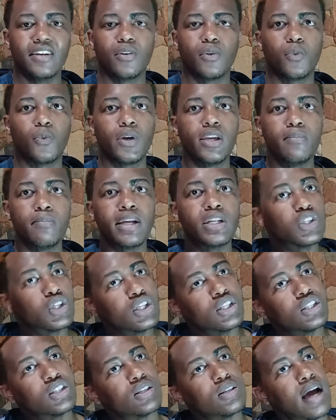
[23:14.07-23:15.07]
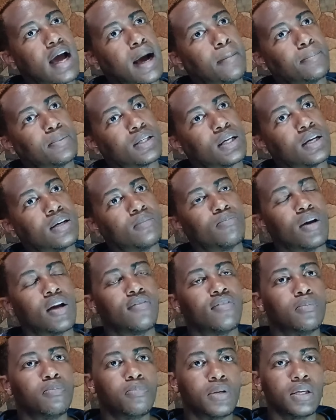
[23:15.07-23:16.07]
We mentioned ABSA,
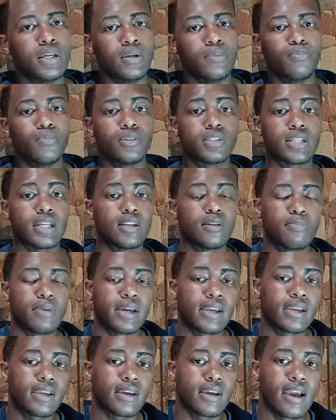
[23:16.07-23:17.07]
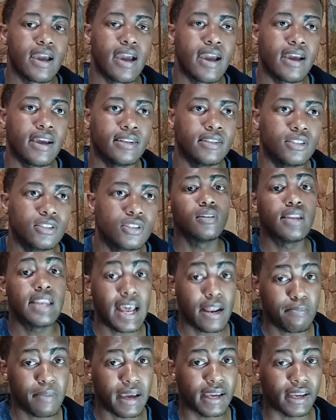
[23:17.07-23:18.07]
FNB, Standard Bank, and
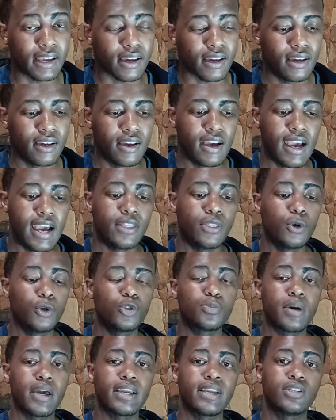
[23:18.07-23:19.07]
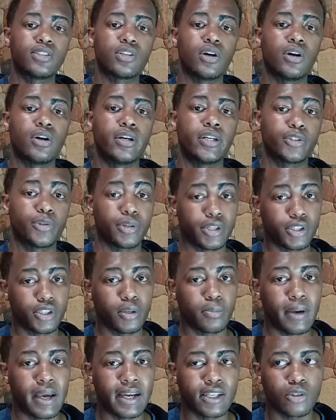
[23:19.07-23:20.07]
Nedbank. And those banks are traditional
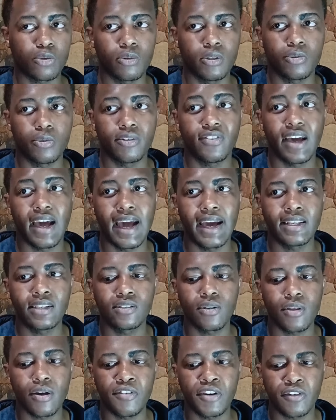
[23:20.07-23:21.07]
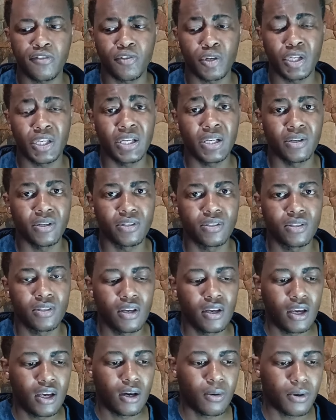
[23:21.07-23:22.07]
banks which we've had in South Africa for years.
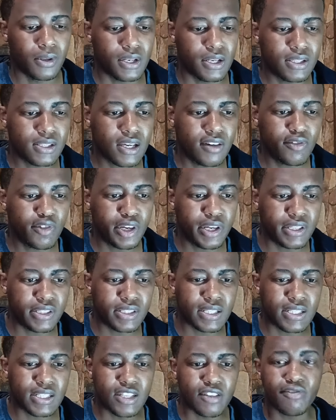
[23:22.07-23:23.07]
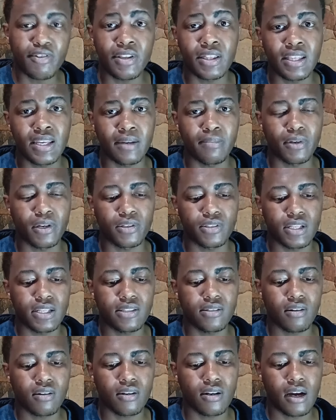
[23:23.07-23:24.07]
With Discovery, it's a different thing because they
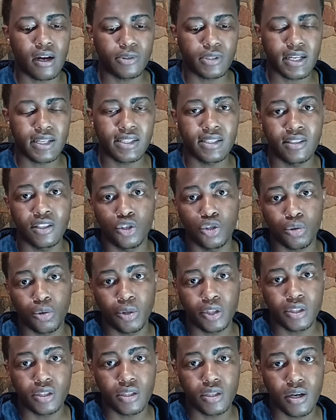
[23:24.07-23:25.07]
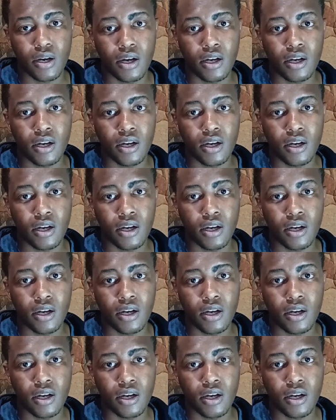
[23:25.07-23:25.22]
started out as an insurance